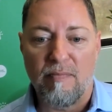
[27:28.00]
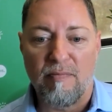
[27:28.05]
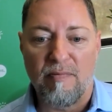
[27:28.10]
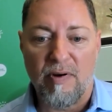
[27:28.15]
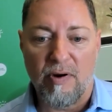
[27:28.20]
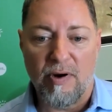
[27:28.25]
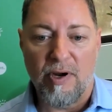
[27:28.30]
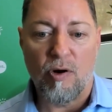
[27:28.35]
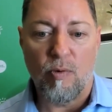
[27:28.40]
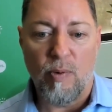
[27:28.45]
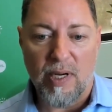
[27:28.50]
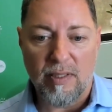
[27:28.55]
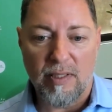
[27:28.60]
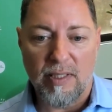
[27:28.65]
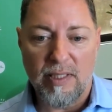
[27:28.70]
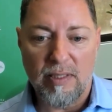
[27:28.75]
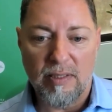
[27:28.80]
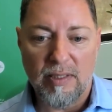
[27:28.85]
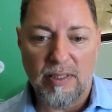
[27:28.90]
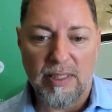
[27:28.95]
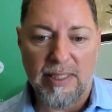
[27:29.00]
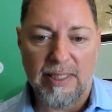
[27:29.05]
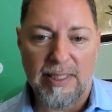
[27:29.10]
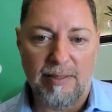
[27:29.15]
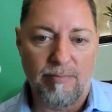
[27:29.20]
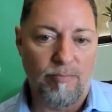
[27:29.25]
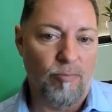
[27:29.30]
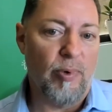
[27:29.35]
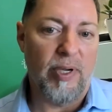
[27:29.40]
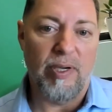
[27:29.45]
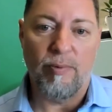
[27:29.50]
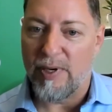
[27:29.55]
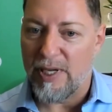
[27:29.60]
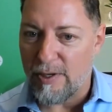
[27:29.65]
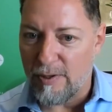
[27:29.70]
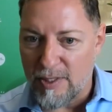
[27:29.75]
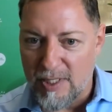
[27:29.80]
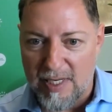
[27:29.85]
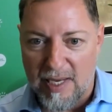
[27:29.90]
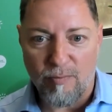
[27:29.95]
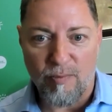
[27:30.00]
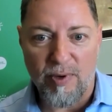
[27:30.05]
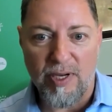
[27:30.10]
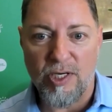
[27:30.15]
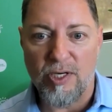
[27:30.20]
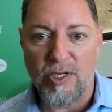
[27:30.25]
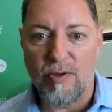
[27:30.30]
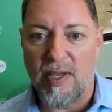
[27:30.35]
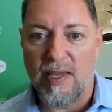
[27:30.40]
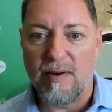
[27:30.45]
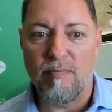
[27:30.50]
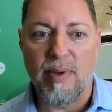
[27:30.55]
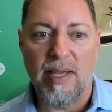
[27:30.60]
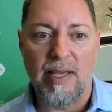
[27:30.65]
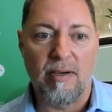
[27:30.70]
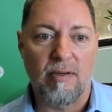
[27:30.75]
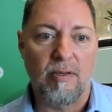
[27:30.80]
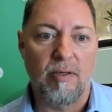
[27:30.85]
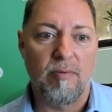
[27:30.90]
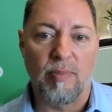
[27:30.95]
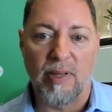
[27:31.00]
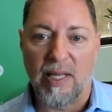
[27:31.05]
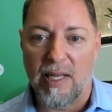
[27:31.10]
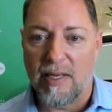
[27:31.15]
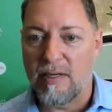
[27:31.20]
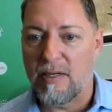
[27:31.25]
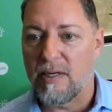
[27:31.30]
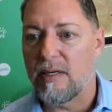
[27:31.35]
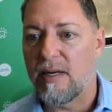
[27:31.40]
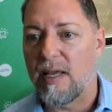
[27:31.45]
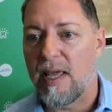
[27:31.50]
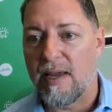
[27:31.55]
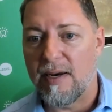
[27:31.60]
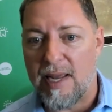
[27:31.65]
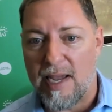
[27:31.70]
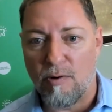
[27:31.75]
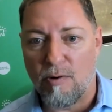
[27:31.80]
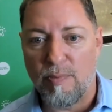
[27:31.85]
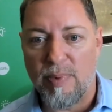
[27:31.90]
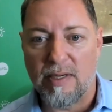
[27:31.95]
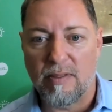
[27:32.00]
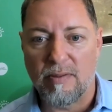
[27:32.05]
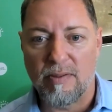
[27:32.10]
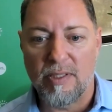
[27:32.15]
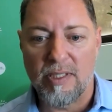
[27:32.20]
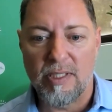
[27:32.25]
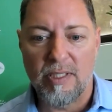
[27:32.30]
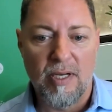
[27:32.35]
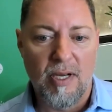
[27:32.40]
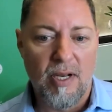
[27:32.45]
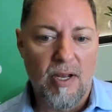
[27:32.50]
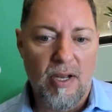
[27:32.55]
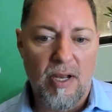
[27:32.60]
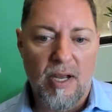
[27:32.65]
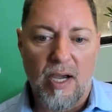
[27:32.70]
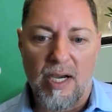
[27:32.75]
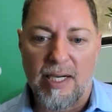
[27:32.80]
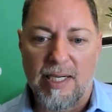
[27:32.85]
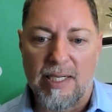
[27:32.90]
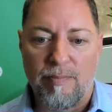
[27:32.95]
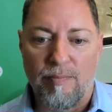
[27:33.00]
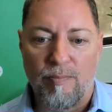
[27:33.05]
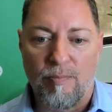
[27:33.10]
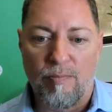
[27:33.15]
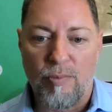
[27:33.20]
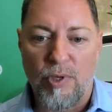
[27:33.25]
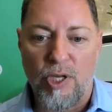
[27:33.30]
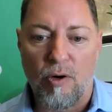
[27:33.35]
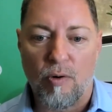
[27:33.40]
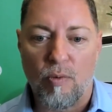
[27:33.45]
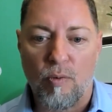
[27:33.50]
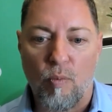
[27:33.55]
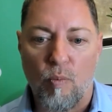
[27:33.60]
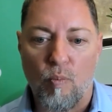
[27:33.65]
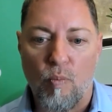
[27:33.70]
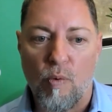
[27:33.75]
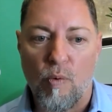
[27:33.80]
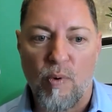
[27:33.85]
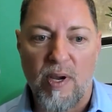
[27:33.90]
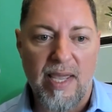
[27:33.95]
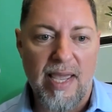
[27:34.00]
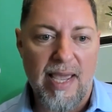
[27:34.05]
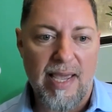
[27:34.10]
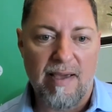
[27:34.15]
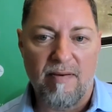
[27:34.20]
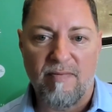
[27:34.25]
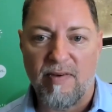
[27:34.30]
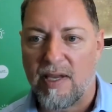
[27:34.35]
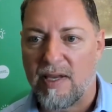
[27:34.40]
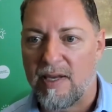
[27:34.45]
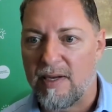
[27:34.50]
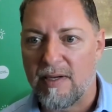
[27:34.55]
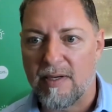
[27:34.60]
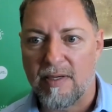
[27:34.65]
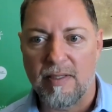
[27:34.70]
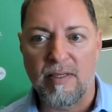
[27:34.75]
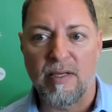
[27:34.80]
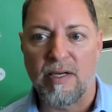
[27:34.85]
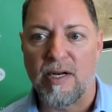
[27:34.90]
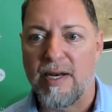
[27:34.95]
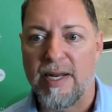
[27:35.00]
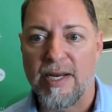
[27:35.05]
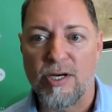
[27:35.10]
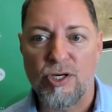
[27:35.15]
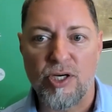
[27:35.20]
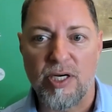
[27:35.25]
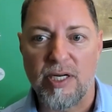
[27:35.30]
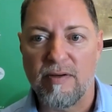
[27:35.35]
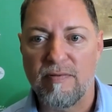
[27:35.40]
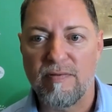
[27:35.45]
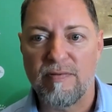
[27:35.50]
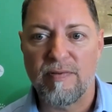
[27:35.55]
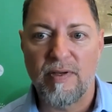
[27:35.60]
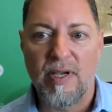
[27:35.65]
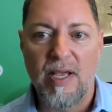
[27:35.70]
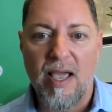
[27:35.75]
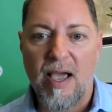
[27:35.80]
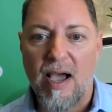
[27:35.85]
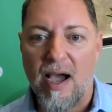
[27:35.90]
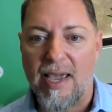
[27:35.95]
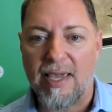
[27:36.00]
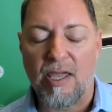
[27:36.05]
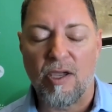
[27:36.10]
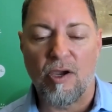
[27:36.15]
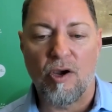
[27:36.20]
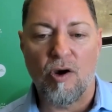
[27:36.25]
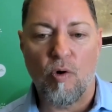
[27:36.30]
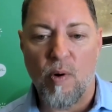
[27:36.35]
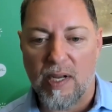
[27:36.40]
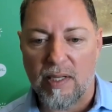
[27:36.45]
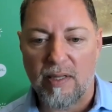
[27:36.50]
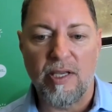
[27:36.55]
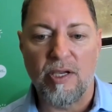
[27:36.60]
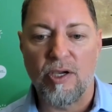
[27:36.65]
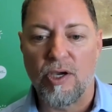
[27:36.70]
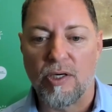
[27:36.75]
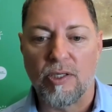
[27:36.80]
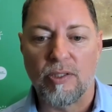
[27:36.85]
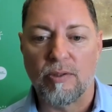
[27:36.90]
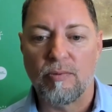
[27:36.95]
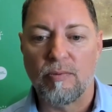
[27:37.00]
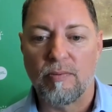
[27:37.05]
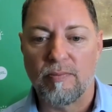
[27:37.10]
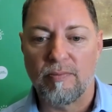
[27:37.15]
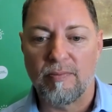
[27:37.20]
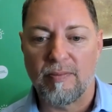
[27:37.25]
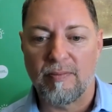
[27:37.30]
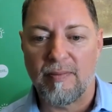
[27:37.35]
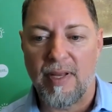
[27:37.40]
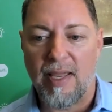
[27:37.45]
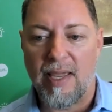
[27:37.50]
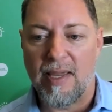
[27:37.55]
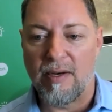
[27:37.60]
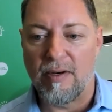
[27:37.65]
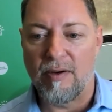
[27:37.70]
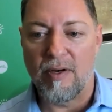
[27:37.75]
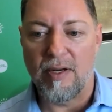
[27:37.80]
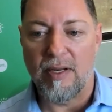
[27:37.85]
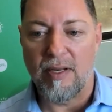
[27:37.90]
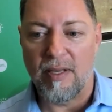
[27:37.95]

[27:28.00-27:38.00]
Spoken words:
very quickly. We do inbound, blended, and outbound. When we have an initiative, I can quickly go and